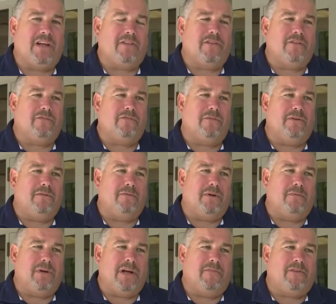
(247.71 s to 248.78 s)
like this, you know,
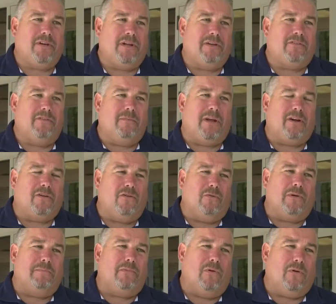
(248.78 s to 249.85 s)
we, we have to get the
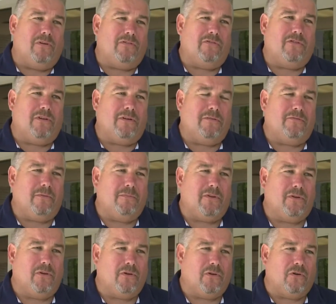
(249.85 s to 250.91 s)
medical reports uh, from
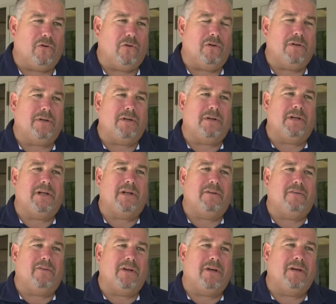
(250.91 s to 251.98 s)
the little girl and,
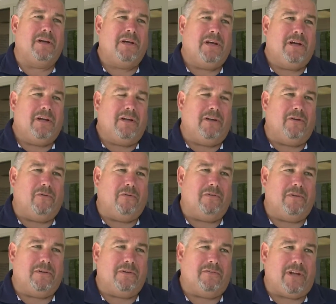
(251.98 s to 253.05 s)
and uh, you know,
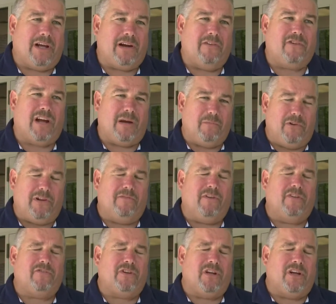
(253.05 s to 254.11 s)
take our time with the
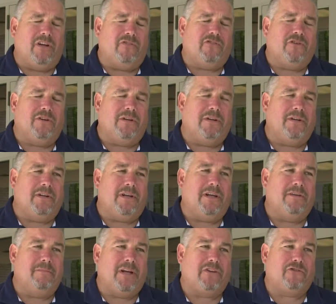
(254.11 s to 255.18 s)
investigation and,
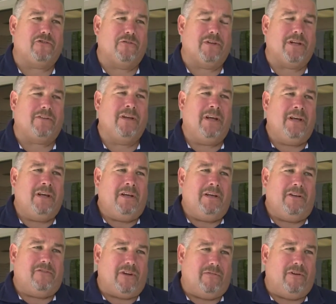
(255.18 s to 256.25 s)
and make sure that
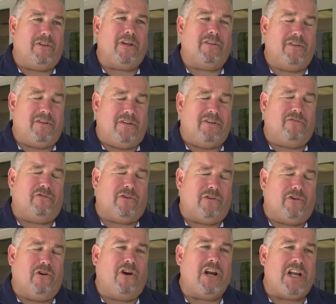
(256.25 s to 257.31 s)
it's everything that the district
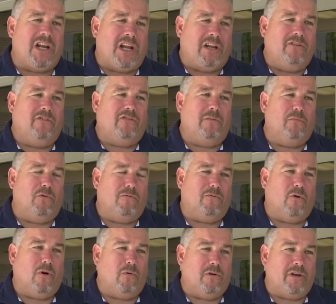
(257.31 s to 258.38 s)
attorney needs to move
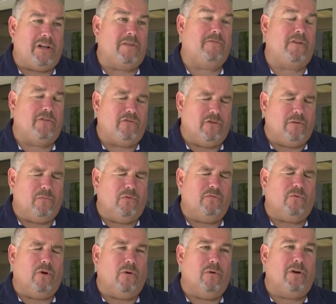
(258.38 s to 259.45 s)
forward, if he's going to move
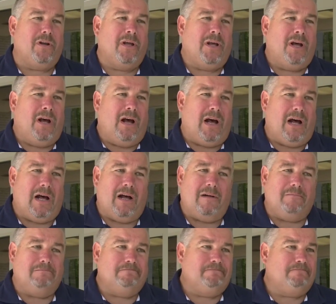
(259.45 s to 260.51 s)
forward.
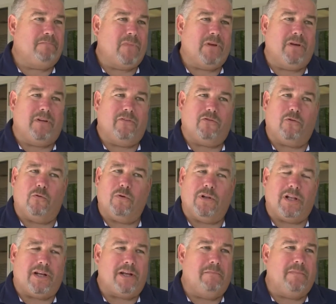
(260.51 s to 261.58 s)
Um, and so
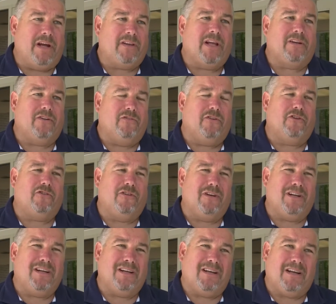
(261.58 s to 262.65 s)
we'll let him make that
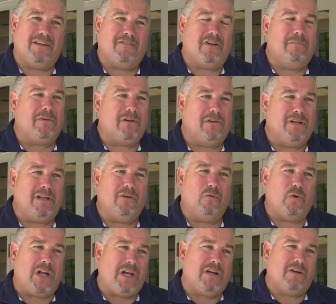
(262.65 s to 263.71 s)
decision uh, typically a
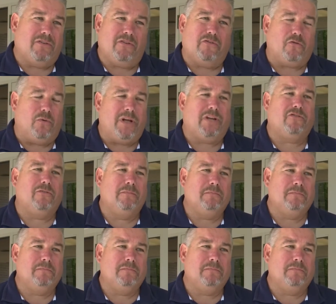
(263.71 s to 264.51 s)
week to two weeks.